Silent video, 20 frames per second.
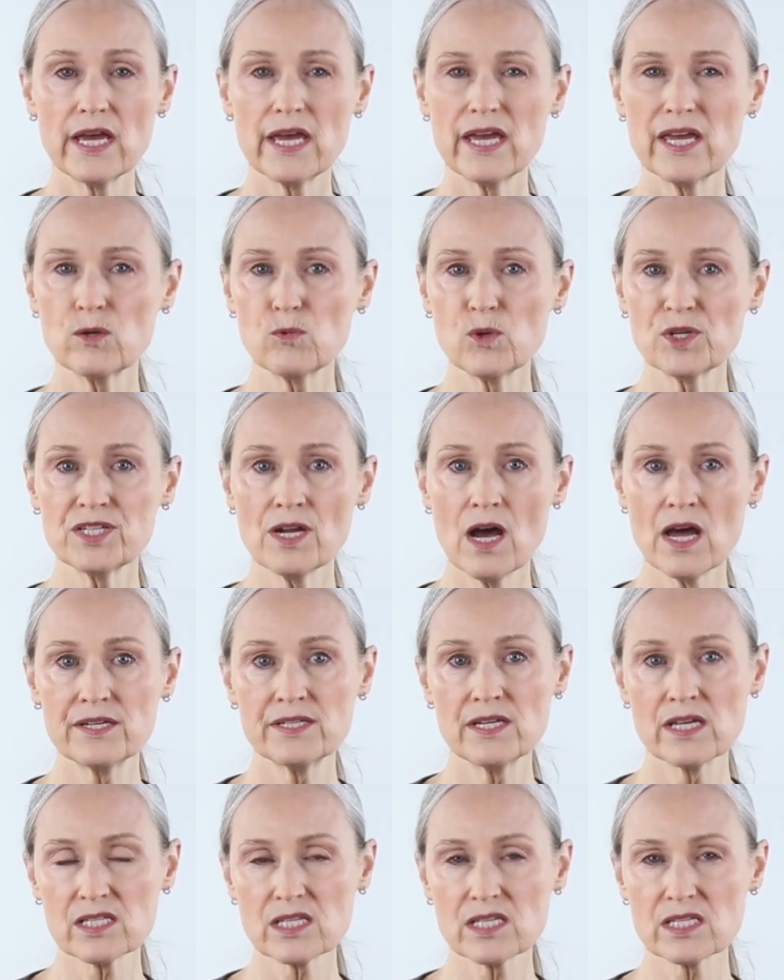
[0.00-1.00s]
It would not
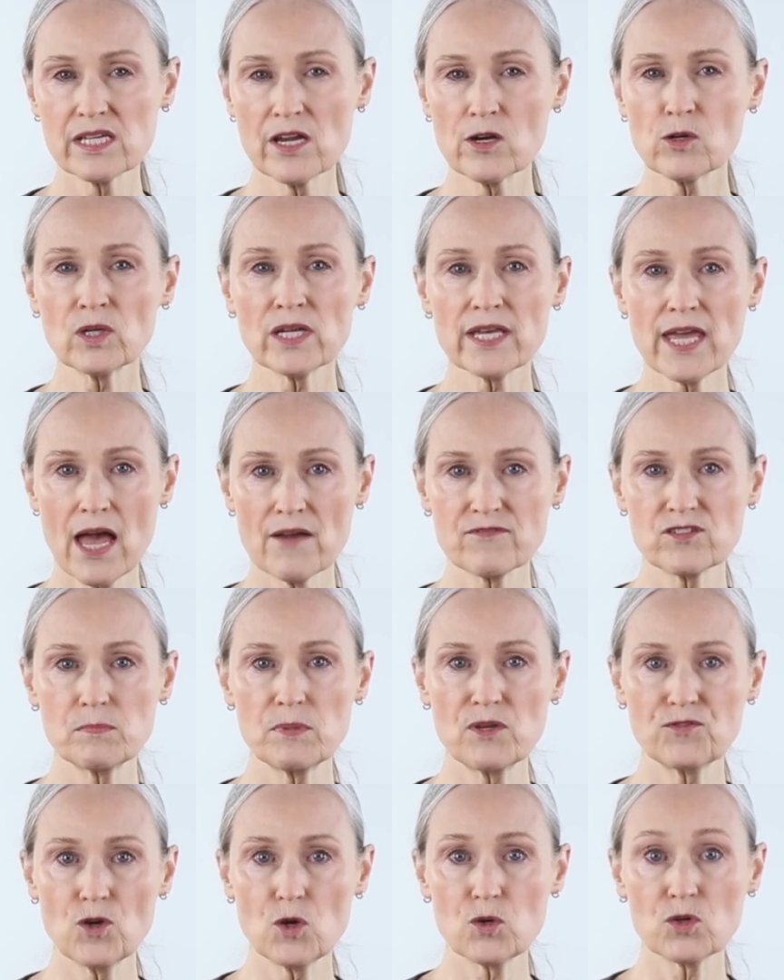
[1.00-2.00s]
necessarily have to be
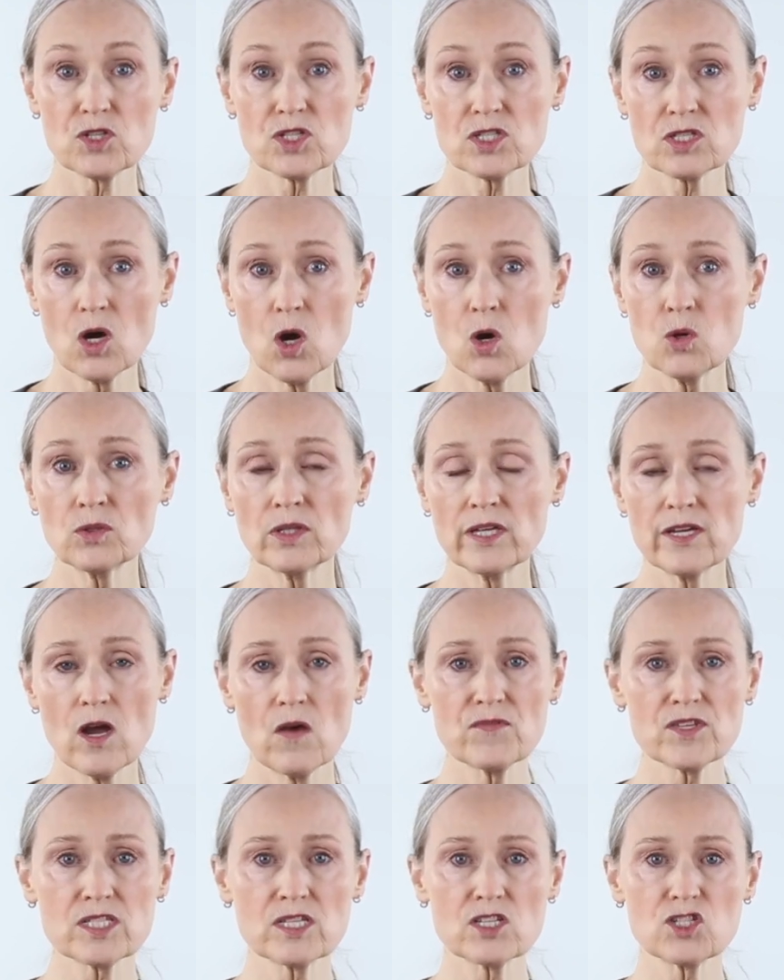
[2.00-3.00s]
focused only on
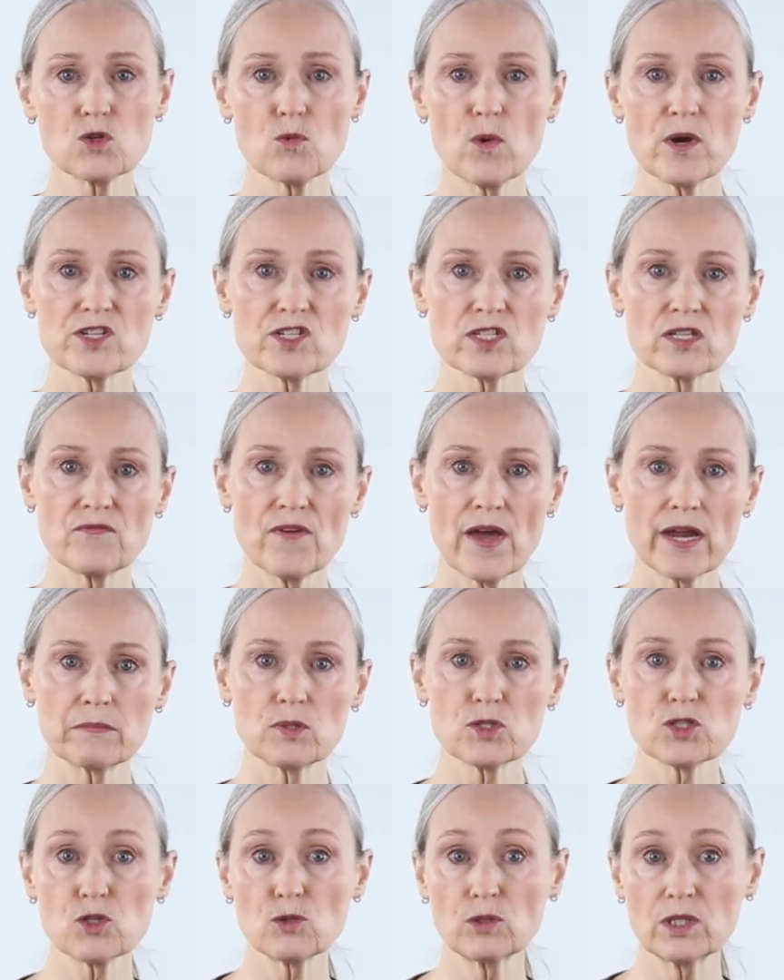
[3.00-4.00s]
the situation of
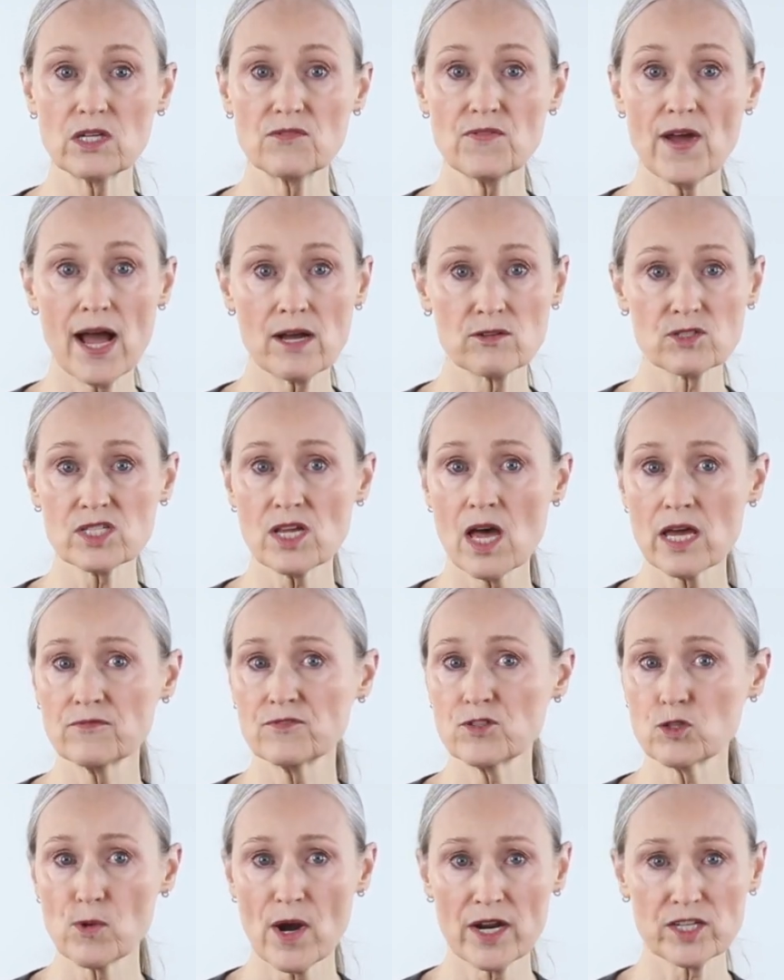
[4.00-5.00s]
animals who live outside of
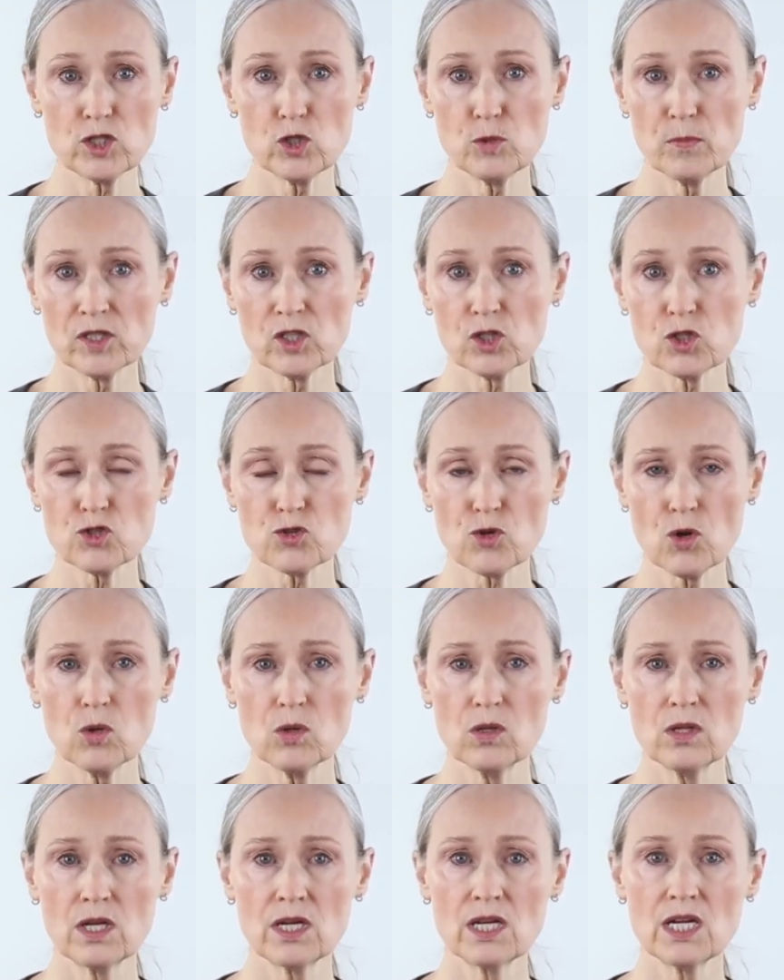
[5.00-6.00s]
direct human
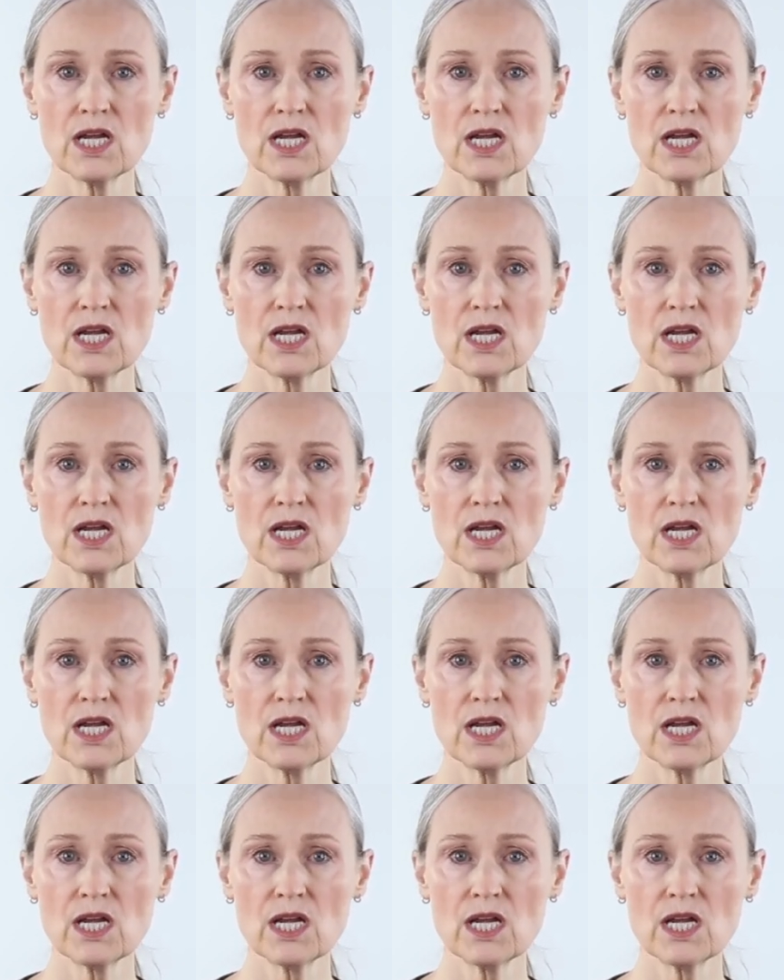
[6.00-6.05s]
control.